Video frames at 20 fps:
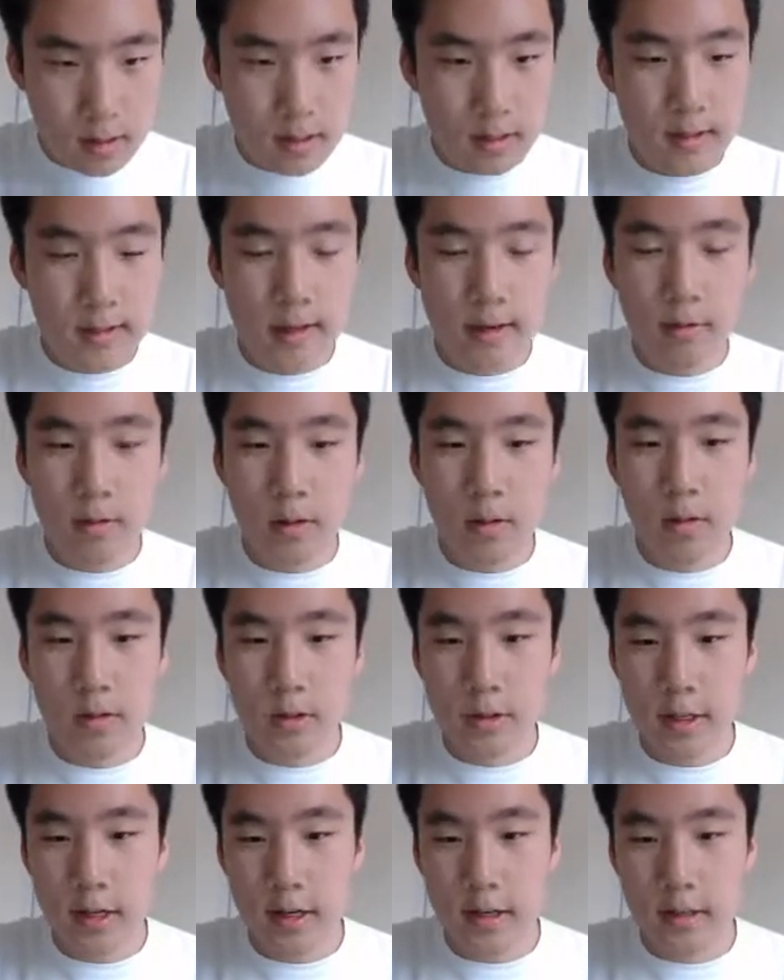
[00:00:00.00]
then we will
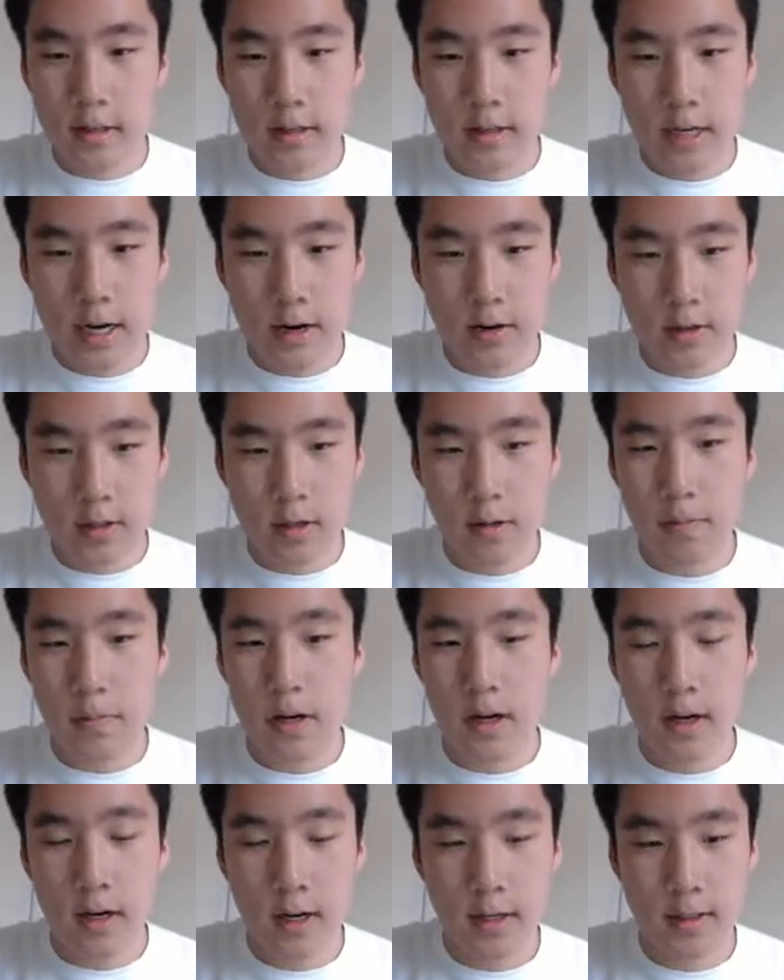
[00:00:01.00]
check the character
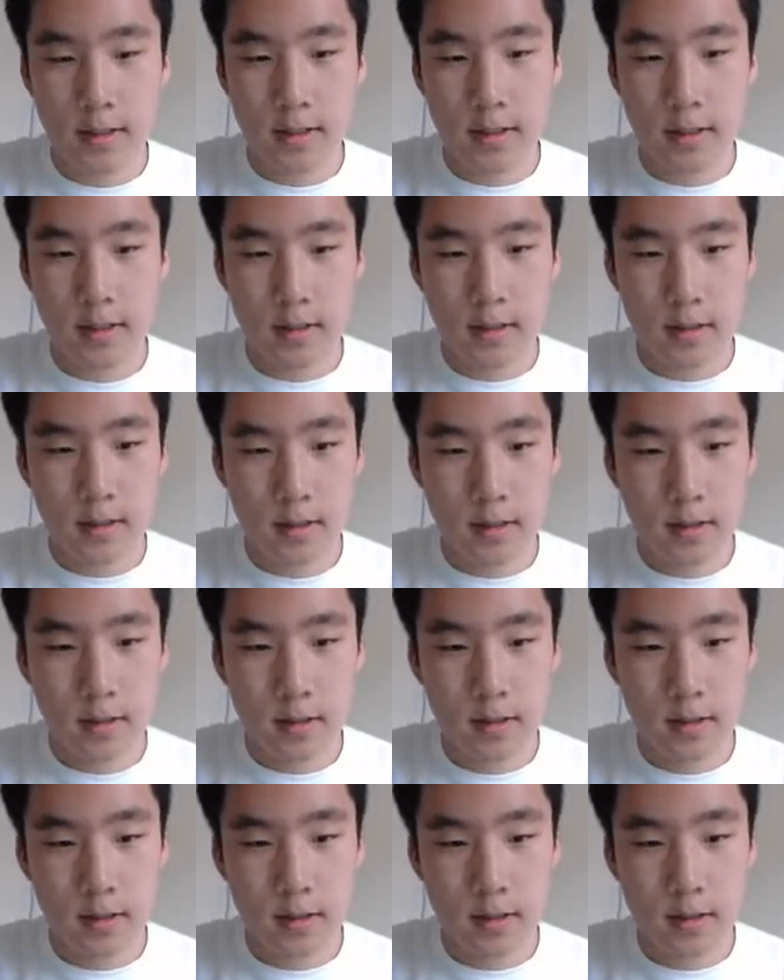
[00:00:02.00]
behind it.